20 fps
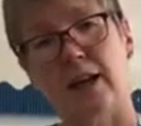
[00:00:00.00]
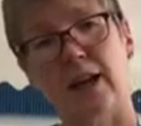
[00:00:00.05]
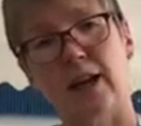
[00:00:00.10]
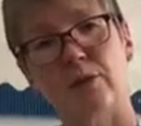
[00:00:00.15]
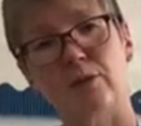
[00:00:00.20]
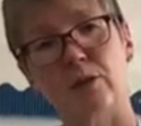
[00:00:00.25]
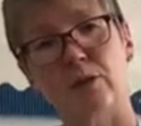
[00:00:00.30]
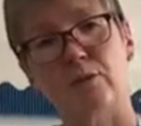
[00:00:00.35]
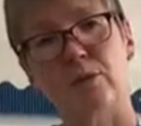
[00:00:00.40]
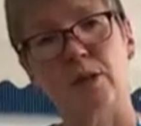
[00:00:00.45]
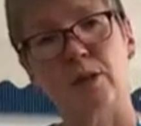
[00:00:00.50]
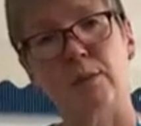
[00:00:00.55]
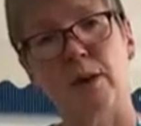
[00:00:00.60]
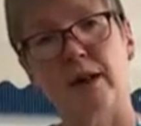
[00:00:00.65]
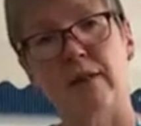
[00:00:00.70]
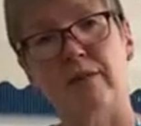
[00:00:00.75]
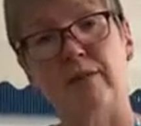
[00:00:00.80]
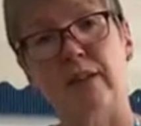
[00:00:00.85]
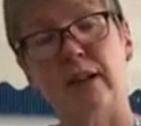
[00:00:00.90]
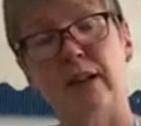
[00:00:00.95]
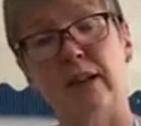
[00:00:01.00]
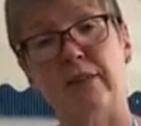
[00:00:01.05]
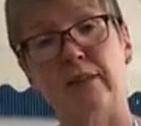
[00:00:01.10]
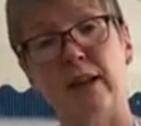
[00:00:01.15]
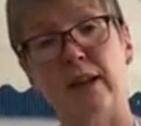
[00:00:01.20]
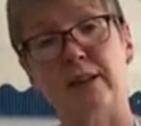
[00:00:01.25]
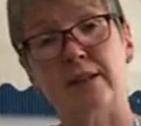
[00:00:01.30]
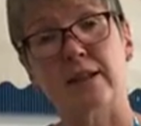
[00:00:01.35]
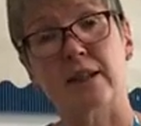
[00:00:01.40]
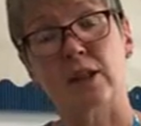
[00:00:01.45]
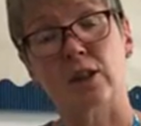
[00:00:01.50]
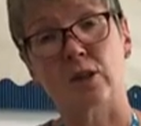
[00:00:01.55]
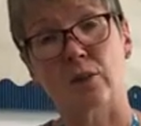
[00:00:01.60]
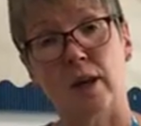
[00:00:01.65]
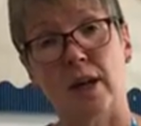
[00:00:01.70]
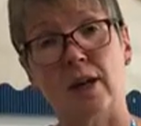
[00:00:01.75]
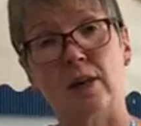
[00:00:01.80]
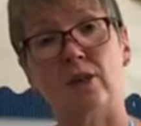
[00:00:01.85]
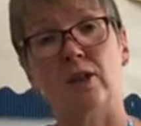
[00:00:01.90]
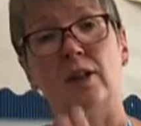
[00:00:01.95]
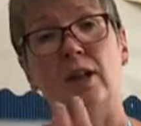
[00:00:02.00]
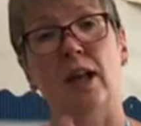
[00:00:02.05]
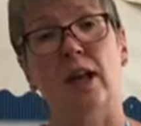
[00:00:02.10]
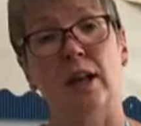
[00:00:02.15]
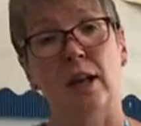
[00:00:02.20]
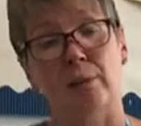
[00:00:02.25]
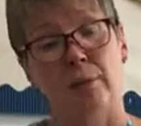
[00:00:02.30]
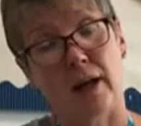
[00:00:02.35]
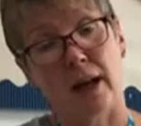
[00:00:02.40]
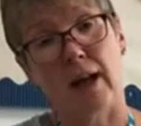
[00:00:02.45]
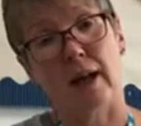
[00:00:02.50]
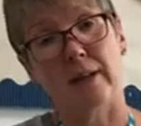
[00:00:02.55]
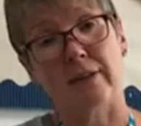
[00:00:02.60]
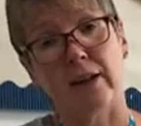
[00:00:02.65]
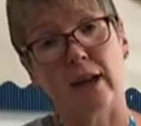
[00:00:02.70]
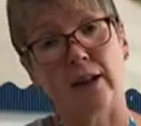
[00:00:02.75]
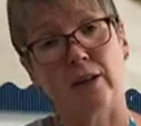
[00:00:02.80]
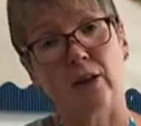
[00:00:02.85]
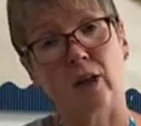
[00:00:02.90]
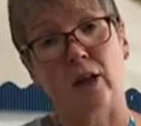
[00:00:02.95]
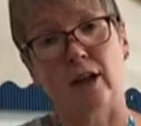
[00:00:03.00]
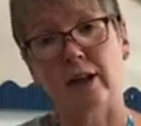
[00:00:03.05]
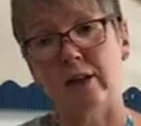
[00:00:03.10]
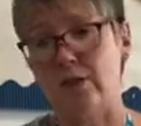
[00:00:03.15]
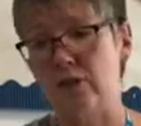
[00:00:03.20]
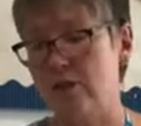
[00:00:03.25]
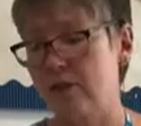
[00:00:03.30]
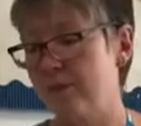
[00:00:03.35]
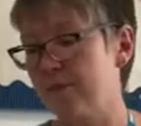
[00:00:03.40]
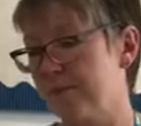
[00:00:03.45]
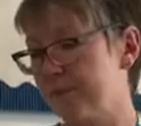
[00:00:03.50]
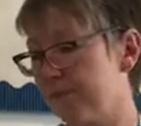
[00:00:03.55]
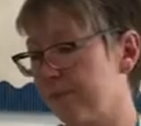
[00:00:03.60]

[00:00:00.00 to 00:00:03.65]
how somebody might feel in that situation and apply that knowledge.